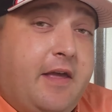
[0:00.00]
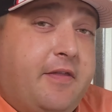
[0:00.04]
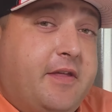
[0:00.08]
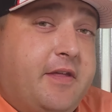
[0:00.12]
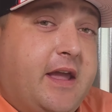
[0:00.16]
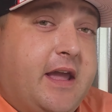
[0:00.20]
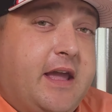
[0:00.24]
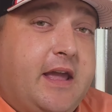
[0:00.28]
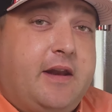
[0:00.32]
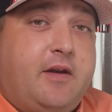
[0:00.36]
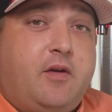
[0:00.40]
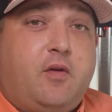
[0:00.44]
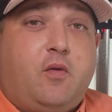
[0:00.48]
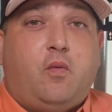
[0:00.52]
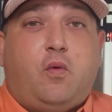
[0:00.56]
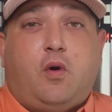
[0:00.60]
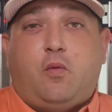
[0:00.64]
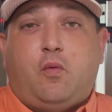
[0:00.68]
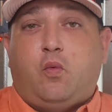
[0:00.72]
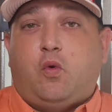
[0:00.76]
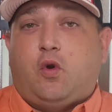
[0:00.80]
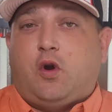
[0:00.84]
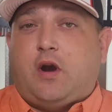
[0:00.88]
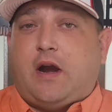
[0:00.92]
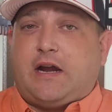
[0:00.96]
And then
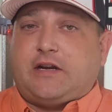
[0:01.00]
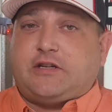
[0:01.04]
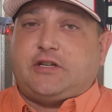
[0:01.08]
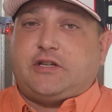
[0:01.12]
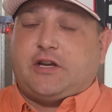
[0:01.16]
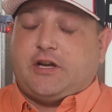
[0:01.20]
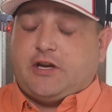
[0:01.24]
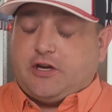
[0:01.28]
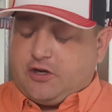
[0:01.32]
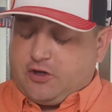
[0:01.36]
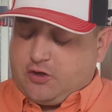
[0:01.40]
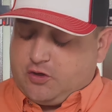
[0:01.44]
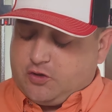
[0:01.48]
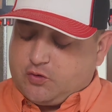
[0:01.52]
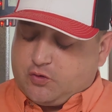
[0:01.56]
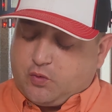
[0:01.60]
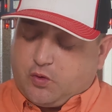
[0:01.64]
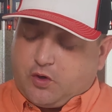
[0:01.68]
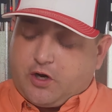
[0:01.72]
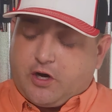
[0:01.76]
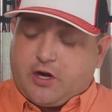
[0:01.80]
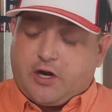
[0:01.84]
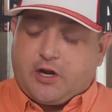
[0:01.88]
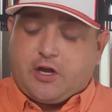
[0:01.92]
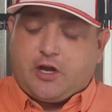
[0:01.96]
what we're actually gonna do is
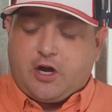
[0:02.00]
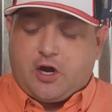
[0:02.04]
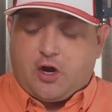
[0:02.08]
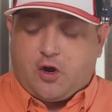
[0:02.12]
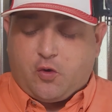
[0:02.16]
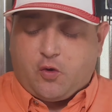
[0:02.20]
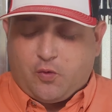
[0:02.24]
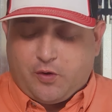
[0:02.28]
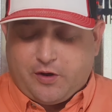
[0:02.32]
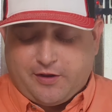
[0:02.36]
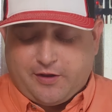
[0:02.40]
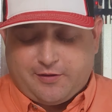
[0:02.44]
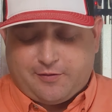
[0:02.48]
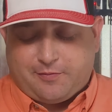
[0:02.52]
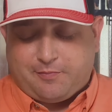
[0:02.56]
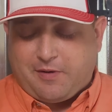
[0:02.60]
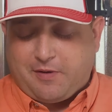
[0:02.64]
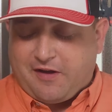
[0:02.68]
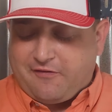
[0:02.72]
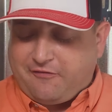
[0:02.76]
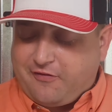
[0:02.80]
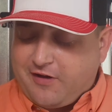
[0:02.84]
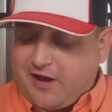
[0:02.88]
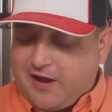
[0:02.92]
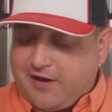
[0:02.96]
we're gonna go with
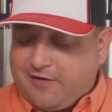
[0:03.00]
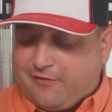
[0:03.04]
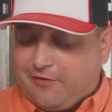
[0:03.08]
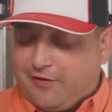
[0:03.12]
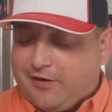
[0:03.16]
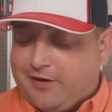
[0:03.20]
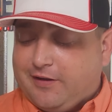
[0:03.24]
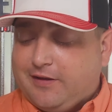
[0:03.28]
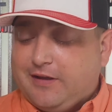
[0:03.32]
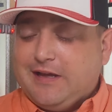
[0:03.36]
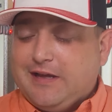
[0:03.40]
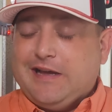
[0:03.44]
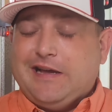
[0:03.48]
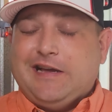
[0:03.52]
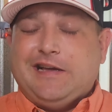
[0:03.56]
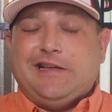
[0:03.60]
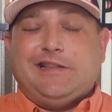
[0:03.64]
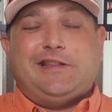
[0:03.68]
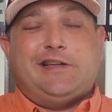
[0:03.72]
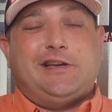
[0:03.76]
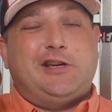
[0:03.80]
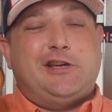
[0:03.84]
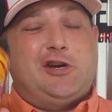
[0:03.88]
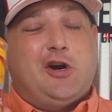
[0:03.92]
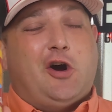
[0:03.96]
my favorite,
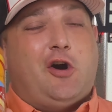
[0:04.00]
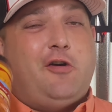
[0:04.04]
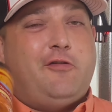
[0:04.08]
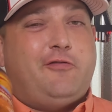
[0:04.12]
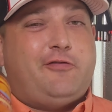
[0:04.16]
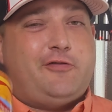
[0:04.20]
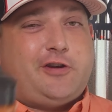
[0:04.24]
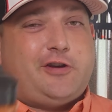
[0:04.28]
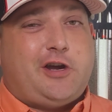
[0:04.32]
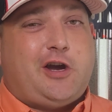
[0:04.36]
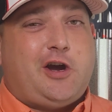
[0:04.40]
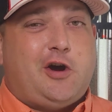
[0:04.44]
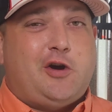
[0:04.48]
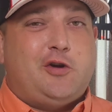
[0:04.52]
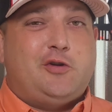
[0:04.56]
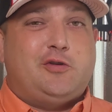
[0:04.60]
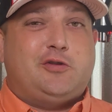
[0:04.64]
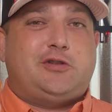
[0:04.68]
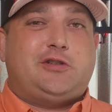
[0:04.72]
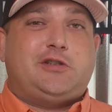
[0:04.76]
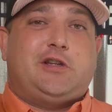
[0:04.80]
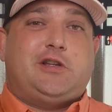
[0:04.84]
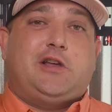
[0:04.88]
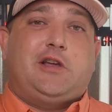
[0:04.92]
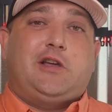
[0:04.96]
the Gulf
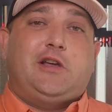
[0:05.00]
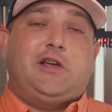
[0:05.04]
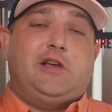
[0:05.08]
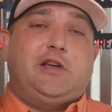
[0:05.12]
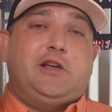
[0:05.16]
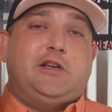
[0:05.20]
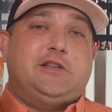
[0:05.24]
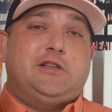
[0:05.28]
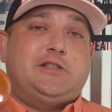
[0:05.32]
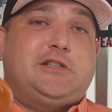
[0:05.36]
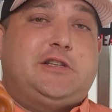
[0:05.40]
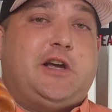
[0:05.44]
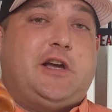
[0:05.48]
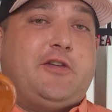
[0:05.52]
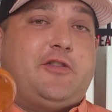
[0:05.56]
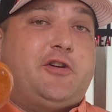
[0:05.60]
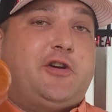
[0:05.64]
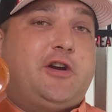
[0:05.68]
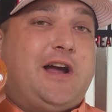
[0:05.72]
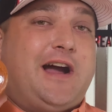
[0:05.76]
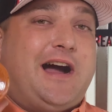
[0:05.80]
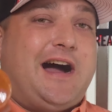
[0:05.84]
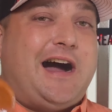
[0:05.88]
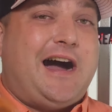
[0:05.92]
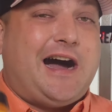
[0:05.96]
Coast
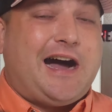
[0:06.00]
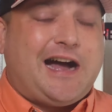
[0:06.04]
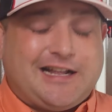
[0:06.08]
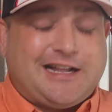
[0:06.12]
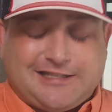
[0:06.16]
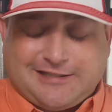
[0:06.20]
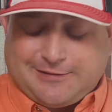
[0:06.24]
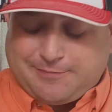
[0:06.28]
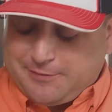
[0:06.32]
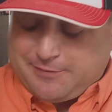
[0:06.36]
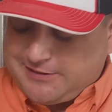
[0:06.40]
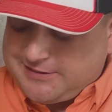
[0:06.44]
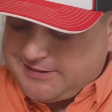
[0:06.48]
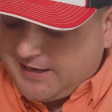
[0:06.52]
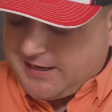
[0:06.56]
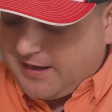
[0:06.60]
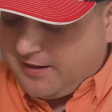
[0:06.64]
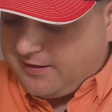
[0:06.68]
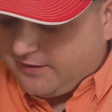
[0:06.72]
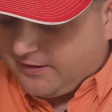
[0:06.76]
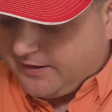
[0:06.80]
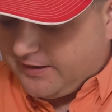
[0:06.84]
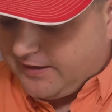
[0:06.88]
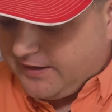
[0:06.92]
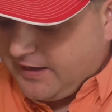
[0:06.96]
Southern
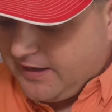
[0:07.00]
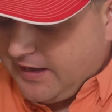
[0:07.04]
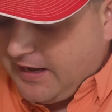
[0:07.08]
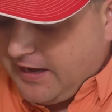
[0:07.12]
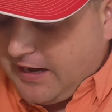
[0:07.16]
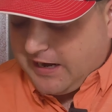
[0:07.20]
Hospitality.